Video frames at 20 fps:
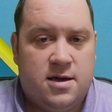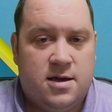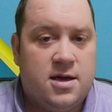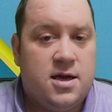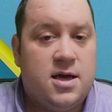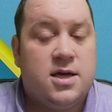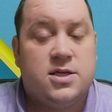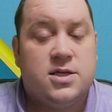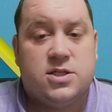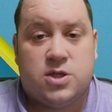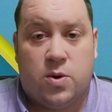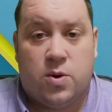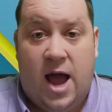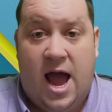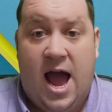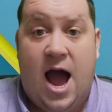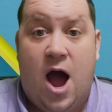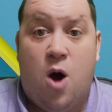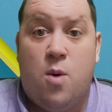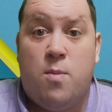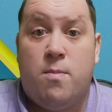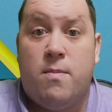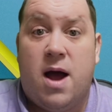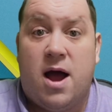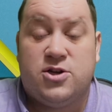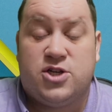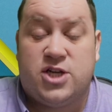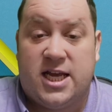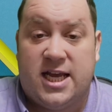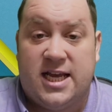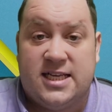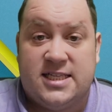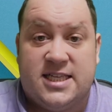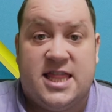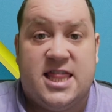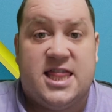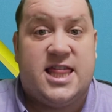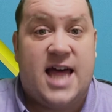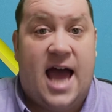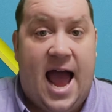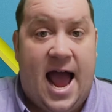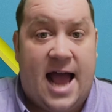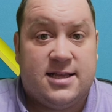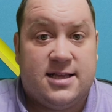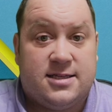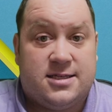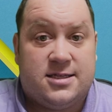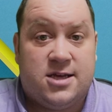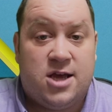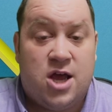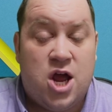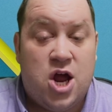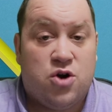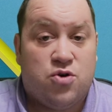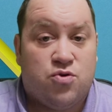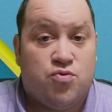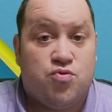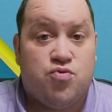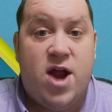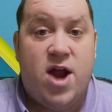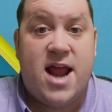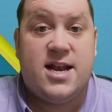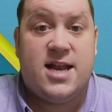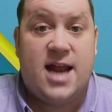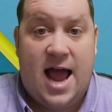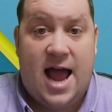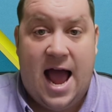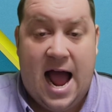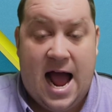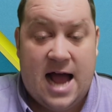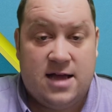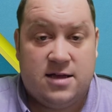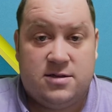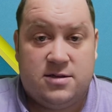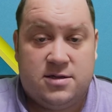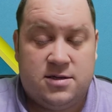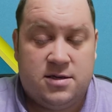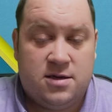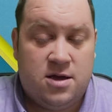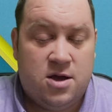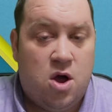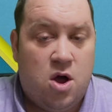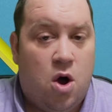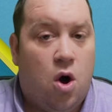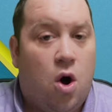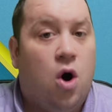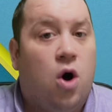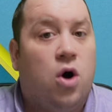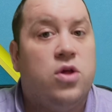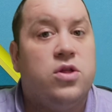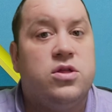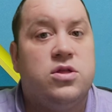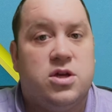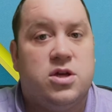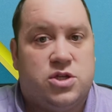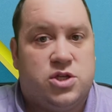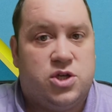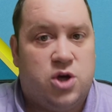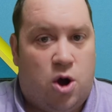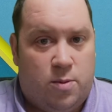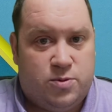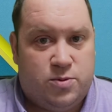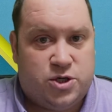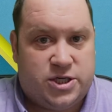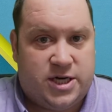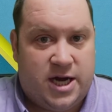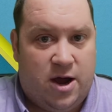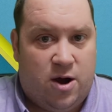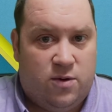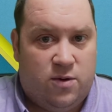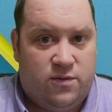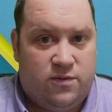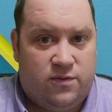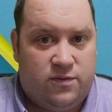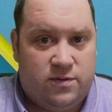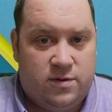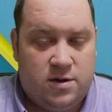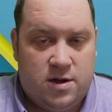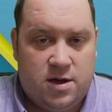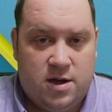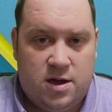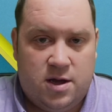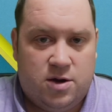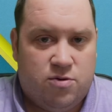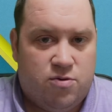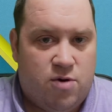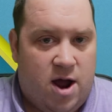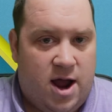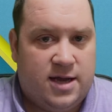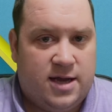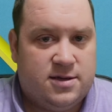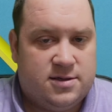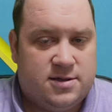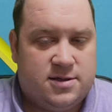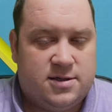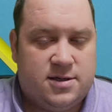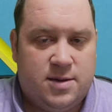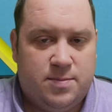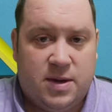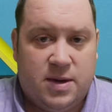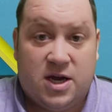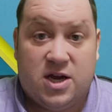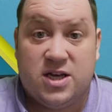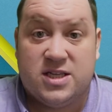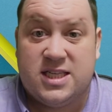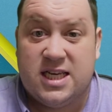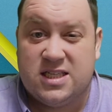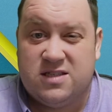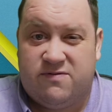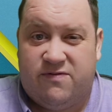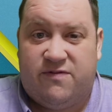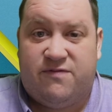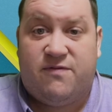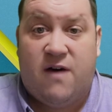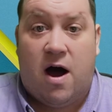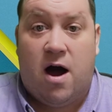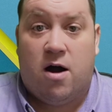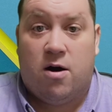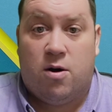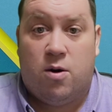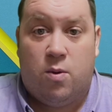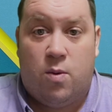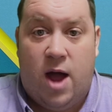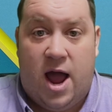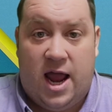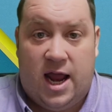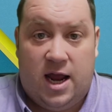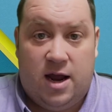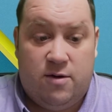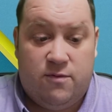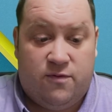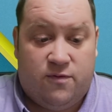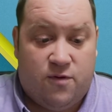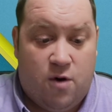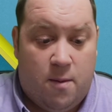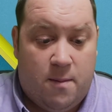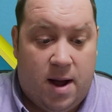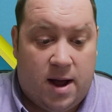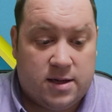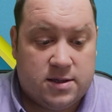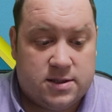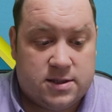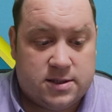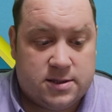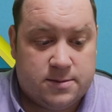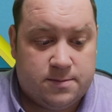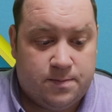So how much is that red hat on the top shelf, right? Because it's far away from us.